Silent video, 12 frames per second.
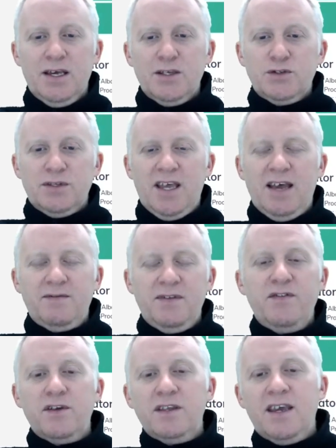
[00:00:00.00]
So they have
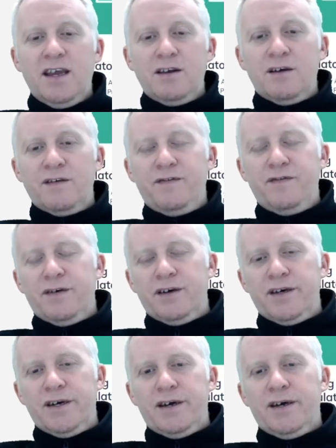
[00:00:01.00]
different kind of
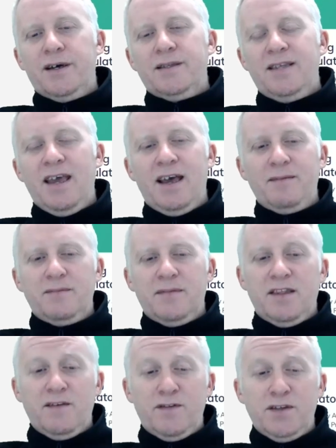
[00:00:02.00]
uh, the
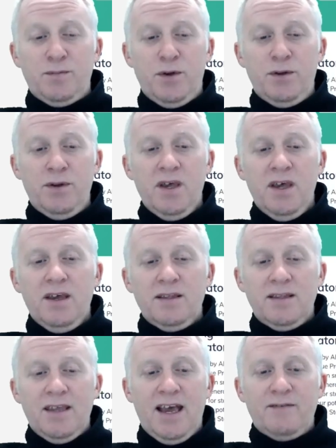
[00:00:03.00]
that are visible.
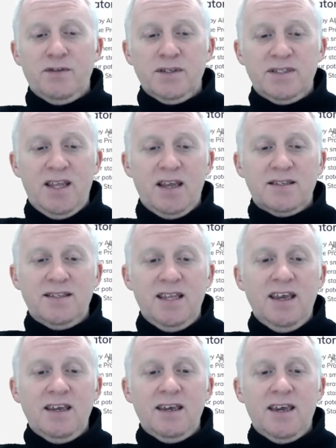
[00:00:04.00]
They have the stake
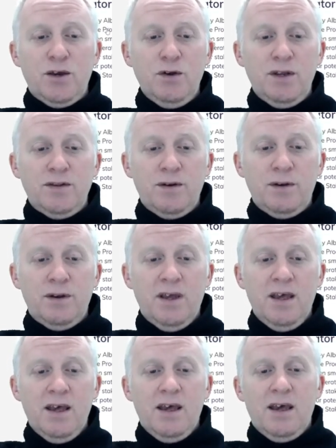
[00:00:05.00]
staking calculator,
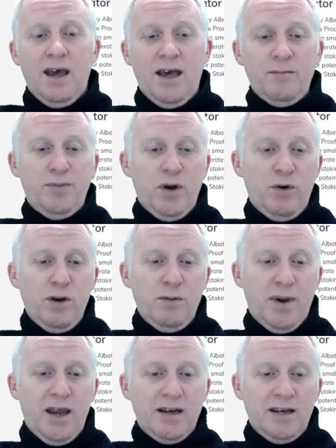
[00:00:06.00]
empowered
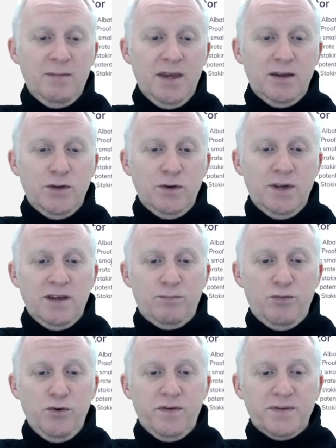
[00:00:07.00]
by Nimiq unique
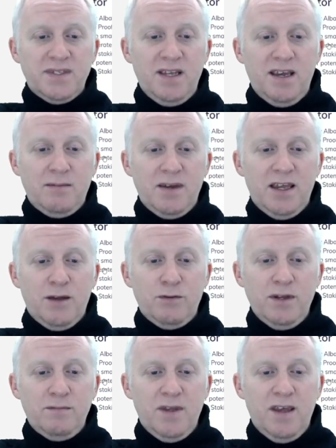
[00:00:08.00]
proof of stake
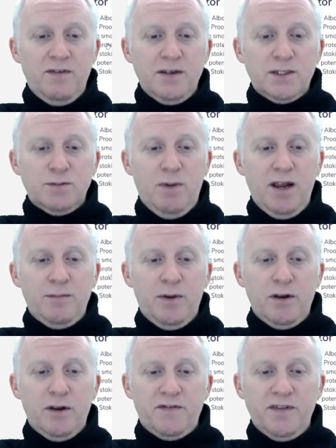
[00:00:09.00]
mechanism. Even small
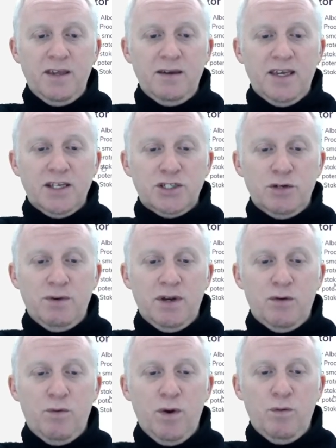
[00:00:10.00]
amount of NIC can
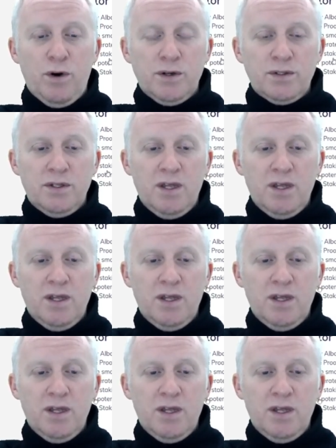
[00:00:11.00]
generate reward.